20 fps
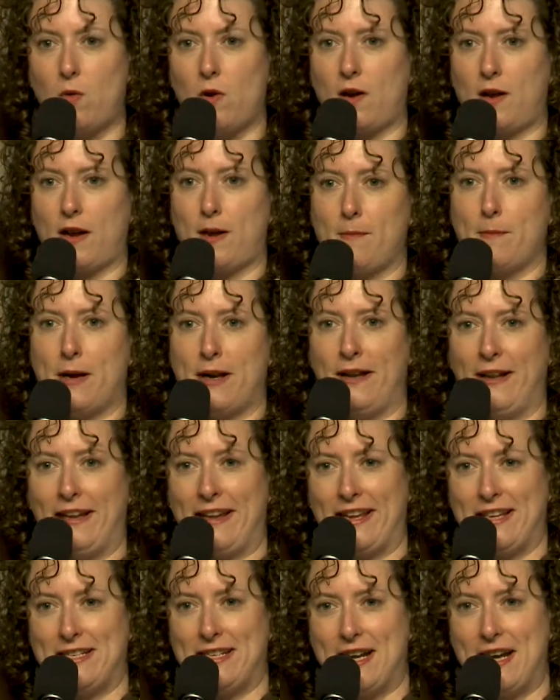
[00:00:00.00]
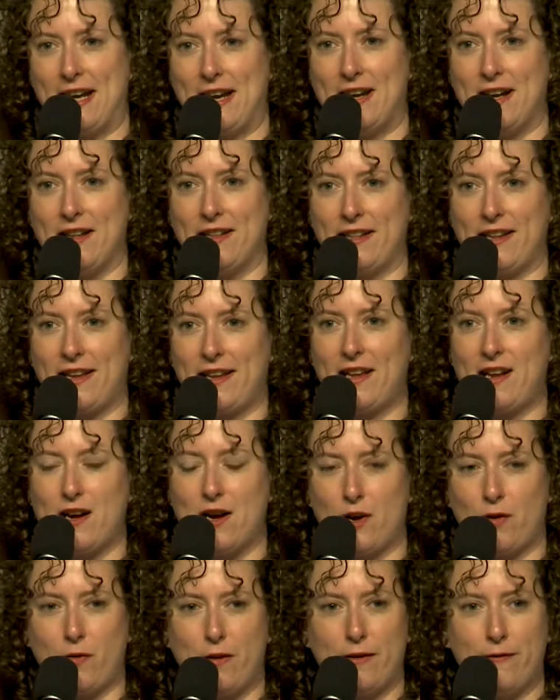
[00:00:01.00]
walking miles a day on this
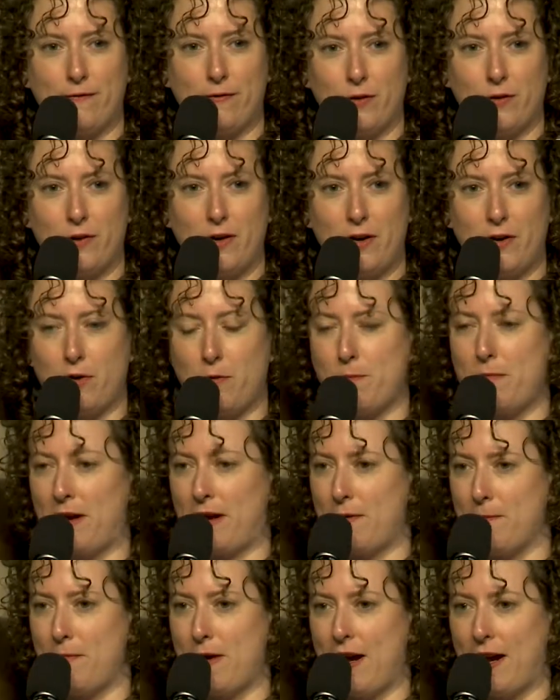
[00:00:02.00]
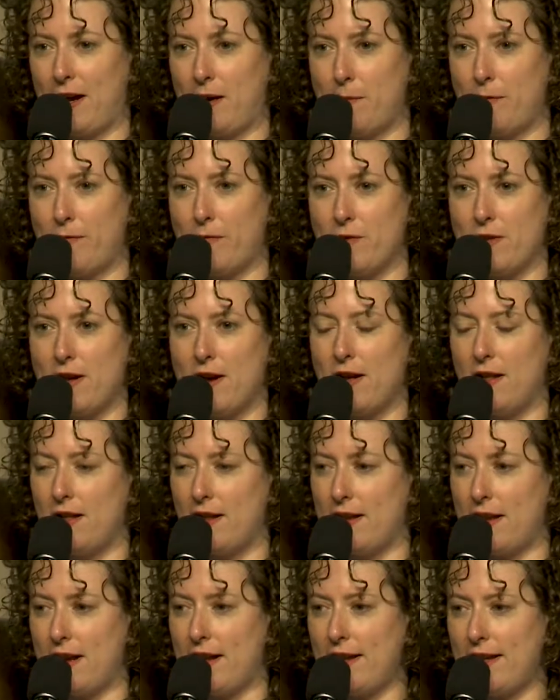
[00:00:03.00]
concrete floor to do pick and pack before the
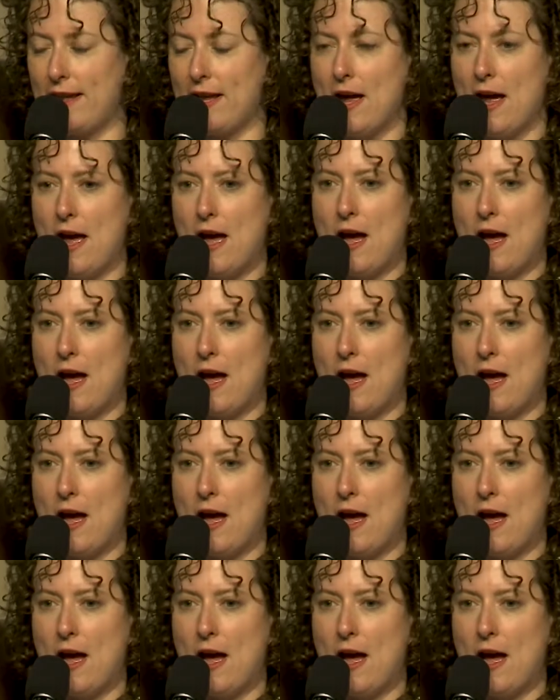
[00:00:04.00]
holidays.